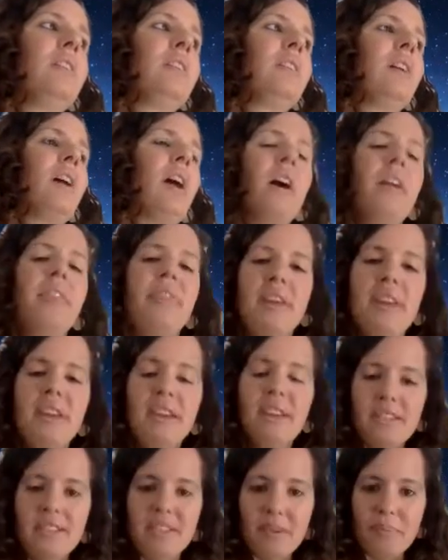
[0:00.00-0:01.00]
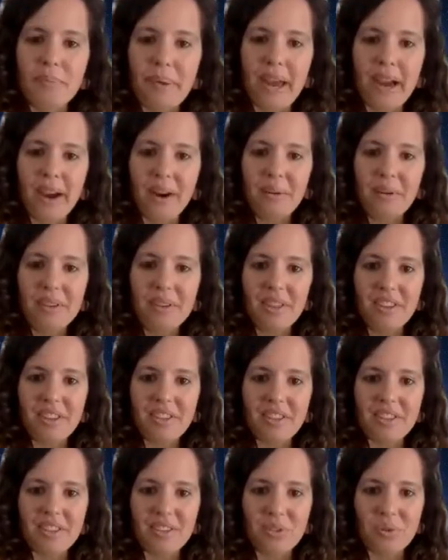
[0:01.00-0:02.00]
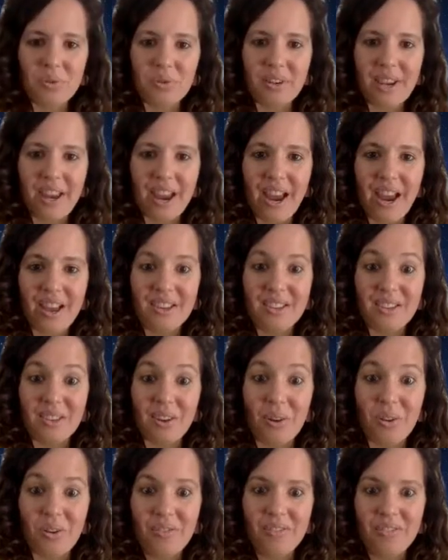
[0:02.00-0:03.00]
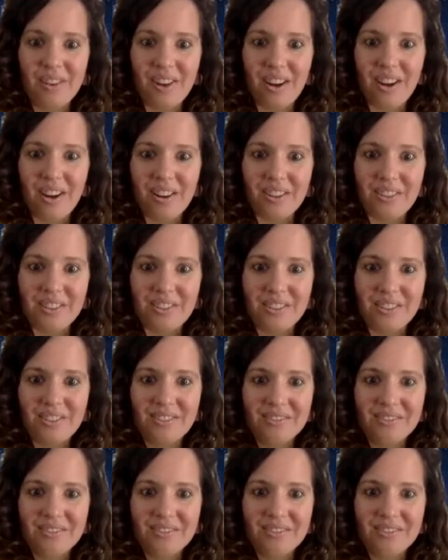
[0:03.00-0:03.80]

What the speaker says: I think it's the power that the story has over us.